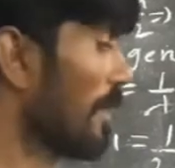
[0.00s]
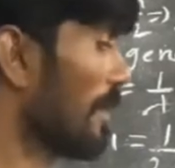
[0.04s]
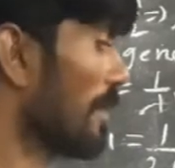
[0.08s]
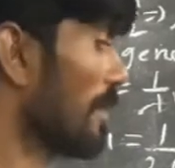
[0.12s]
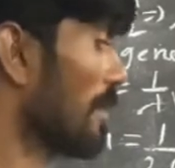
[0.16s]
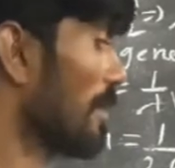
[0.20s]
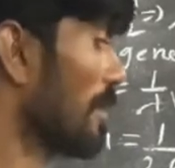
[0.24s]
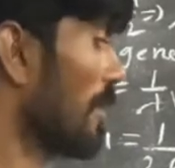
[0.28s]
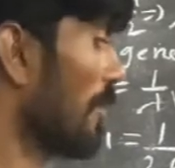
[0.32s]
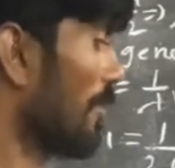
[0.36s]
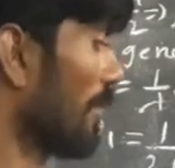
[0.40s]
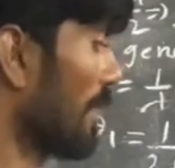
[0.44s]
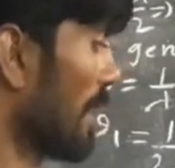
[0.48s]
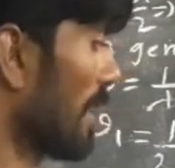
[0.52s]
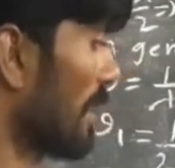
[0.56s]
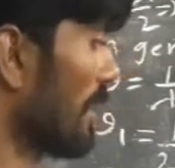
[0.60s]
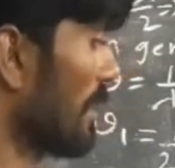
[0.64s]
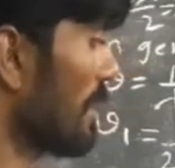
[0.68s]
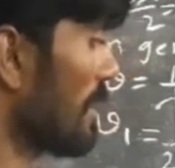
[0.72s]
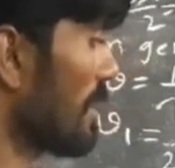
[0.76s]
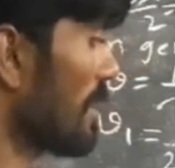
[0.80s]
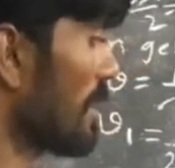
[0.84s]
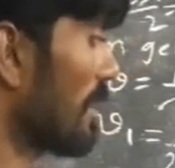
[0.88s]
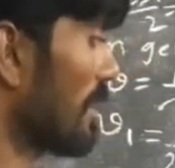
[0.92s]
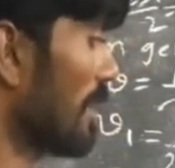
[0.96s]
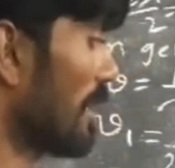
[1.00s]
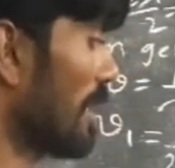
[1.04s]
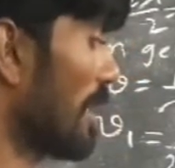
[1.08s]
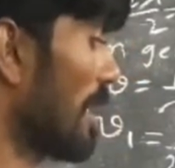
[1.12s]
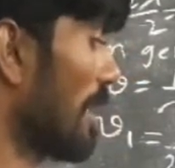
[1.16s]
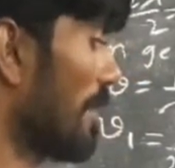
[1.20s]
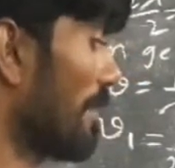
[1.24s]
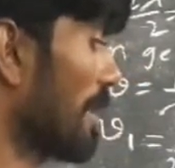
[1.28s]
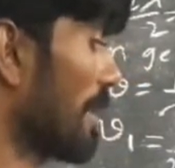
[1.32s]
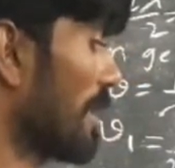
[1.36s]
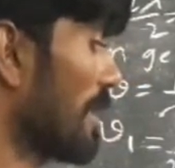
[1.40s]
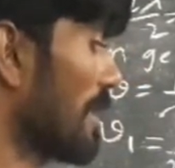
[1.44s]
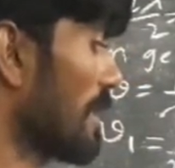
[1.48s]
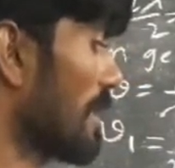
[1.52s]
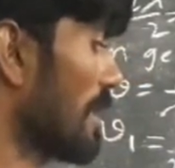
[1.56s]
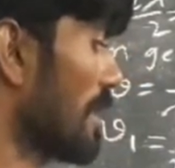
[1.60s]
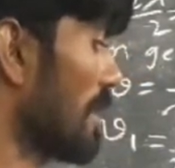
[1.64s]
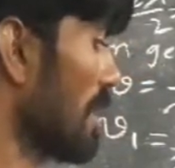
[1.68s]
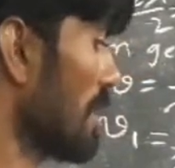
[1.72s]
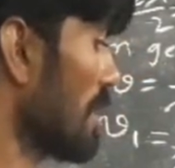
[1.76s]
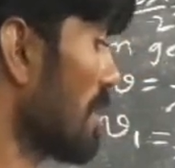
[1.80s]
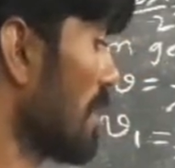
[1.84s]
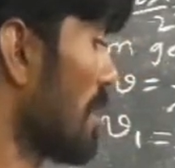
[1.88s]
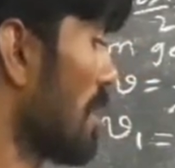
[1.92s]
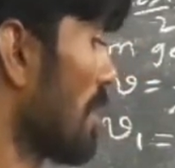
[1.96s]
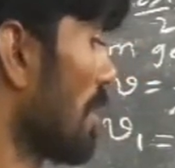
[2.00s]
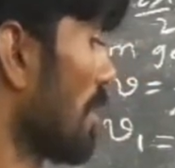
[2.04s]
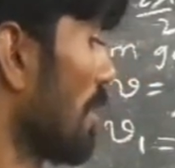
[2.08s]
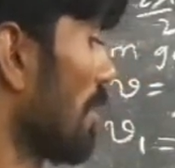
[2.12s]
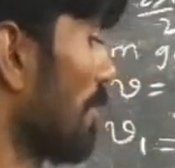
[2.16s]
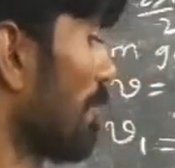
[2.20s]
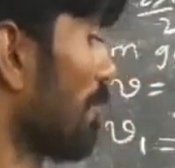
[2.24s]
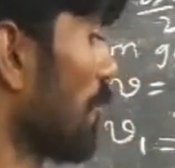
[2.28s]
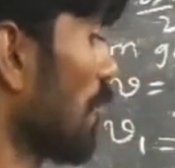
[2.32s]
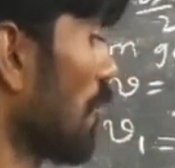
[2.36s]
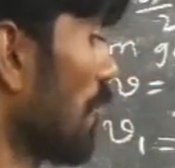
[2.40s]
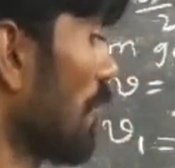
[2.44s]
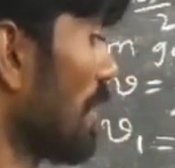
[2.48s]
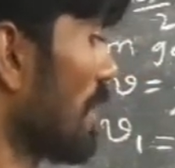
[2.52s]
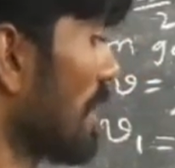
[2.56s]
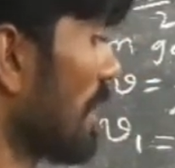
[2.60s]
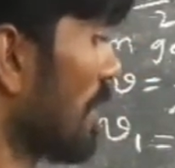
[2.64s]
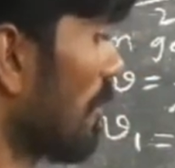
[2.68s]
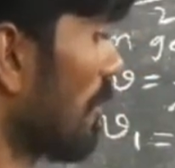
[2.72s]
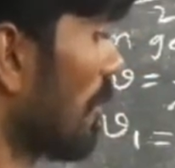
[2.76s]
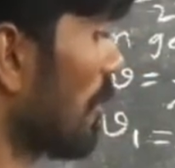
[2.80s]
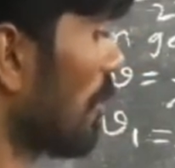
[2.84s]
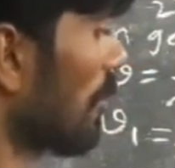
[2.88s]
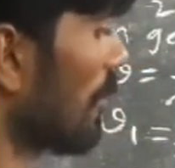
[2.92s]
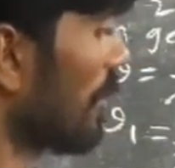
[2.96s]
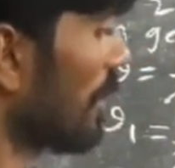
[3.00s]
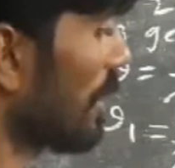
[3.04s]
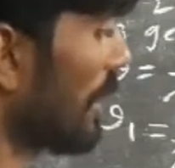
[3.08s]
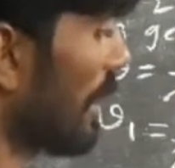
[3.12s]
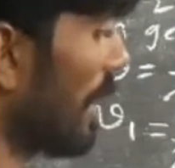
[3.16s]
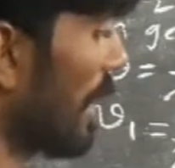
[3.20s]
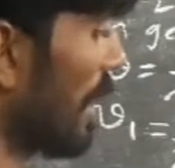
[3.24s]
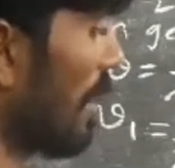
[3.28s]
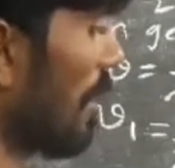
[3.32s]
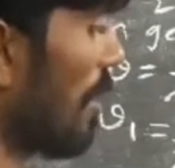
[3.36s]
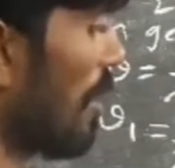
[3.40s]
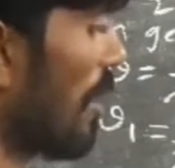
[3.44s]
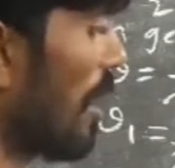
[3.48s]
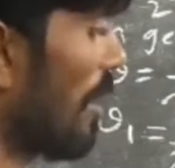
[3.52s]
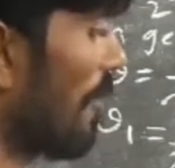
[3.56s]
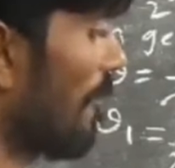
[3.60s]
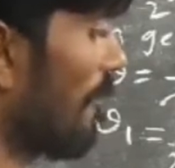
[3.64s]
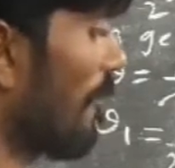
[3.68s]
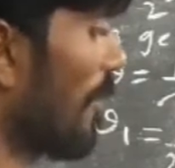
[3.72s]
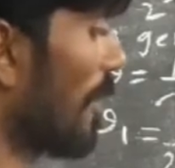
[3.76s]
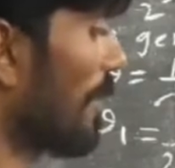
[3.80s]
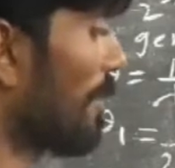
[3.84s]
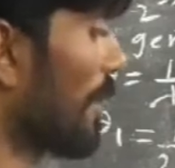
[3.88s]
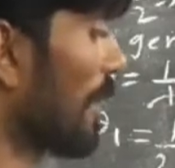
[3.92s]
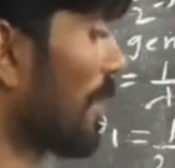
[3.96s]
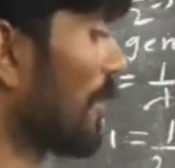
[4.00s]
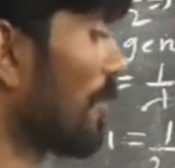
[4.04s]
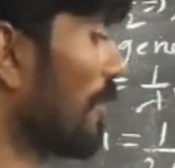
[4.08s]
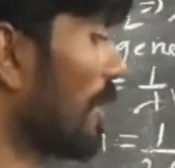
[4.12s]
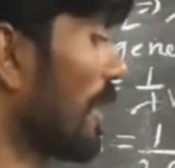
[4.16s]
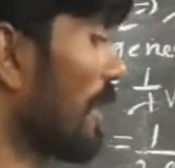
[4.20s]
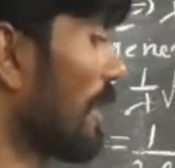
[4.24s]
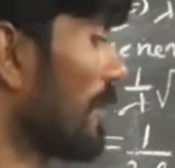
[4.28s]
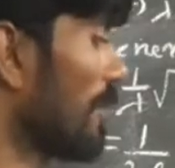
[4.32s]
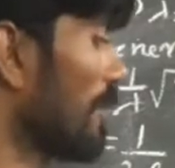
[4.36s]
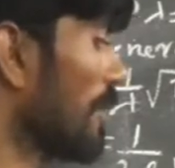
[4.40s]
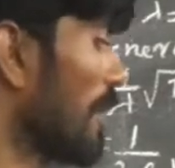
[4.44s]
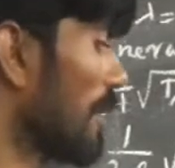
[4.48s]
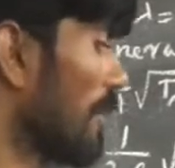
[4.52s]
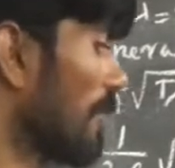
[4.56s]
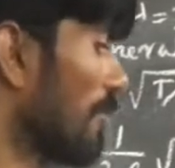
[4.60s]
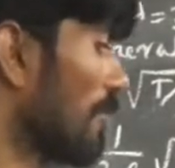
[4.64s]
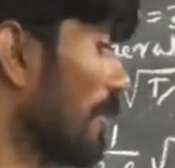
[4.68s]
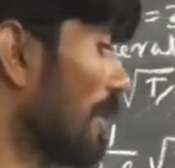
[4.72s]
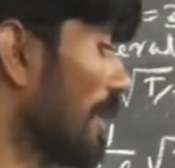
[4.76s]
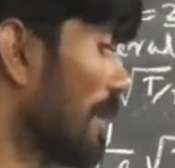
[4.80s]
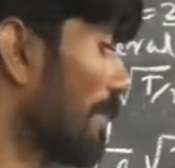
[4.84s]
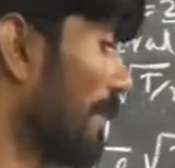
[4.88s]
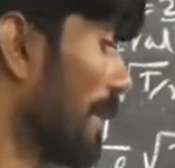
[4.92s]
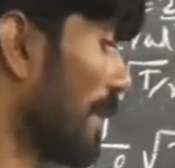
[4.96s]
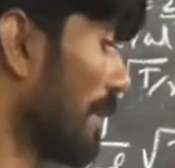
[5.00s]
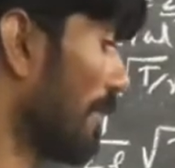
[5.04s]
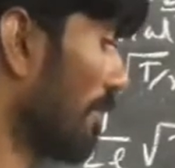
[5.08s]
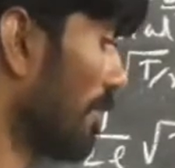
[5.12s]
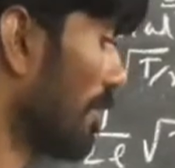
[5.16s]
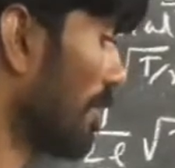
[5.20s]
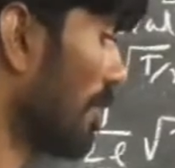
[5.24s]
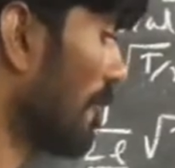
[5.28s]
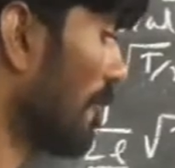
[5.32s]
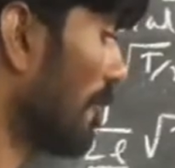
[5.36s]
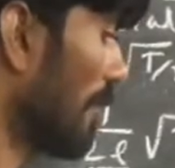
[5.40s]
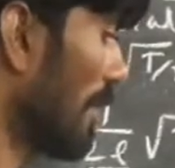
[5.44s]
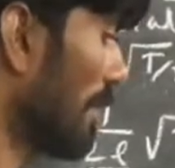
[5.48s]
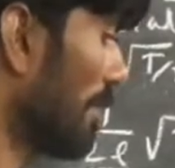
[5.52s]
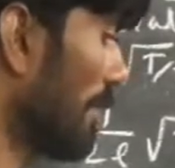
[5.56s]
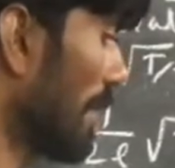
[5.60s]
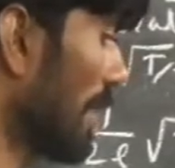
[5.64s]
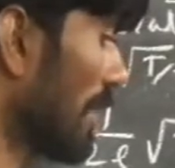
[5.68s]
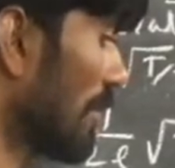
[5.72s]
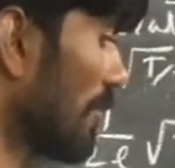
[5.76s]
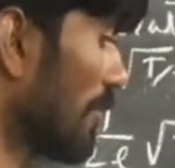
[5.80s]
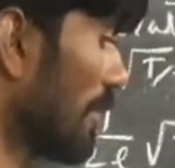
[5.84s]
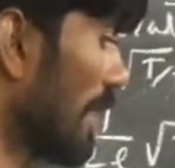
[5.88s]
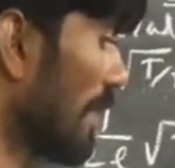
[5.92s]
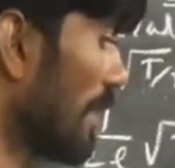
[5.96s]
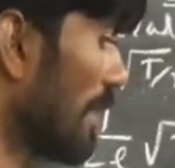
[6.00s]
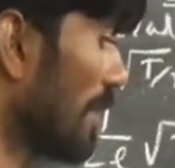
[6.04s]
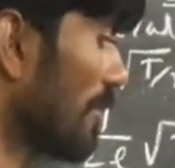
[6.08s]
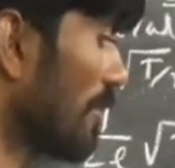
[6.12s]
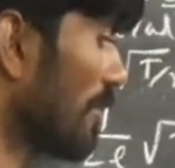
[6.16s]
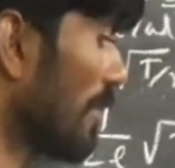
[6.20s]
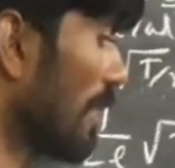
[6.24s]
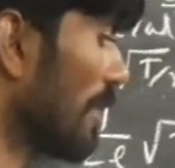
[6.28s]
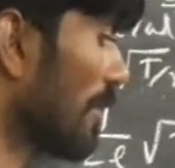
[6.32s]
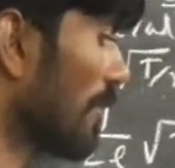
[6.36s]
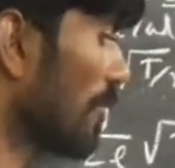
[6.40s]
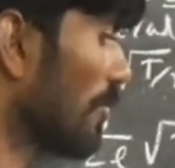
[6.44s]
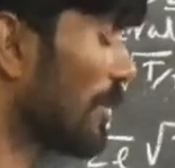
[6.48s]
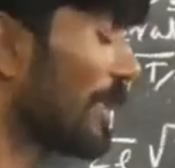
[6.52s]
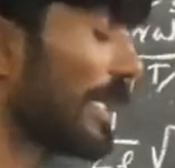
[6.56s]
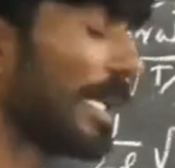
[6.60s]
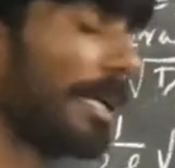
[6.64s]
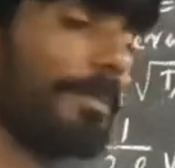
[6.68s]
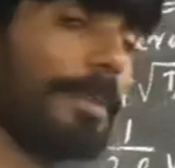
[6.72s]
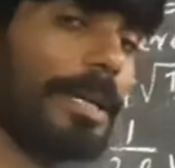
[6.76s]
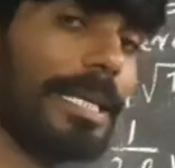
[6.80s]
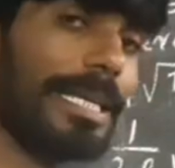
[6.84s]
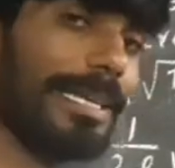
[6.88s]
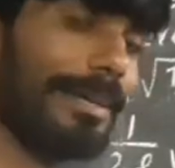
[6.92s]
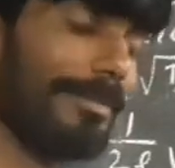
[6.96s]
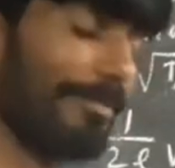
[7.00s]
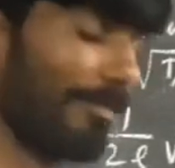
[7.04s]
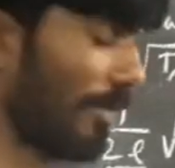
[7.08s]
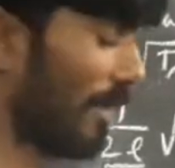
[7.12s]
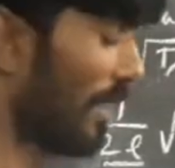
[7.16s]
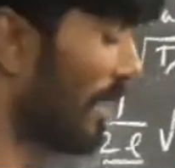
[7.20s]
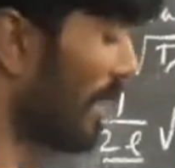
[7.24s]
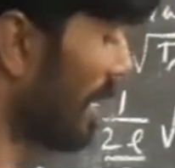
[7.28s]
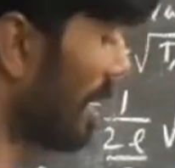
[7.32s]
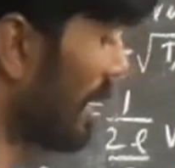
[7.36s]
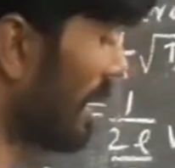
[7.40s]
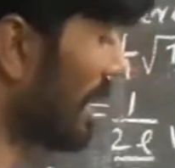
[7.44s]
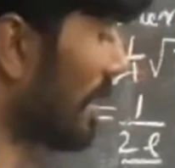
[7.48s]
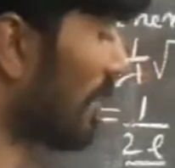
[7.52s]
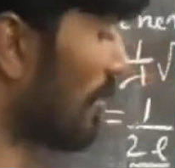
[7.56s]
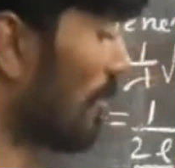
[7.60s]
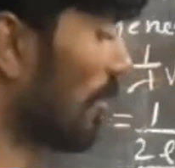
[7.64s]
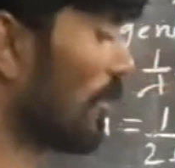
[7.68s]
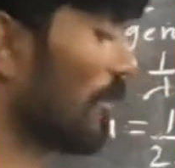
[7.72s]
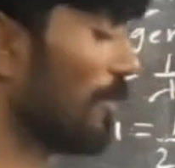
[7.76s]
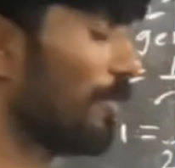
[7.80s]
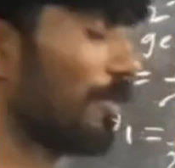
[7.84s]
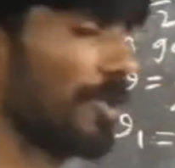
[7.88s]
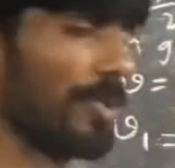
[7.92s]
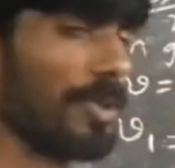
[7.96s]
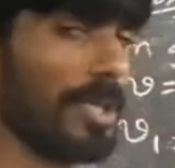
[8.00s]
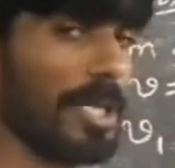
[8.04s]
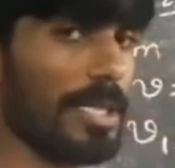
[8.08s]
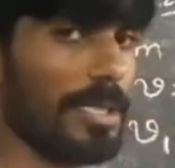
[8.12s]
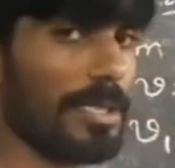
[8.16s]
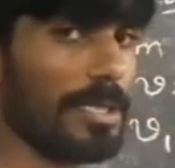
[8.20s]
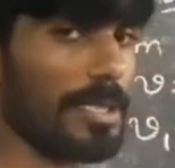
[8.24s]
Now we get this denominator changes. Mu is equal to 3 of 1 by 2L into under root T by M. 1 by 2L into under root T by M is equal to mu0.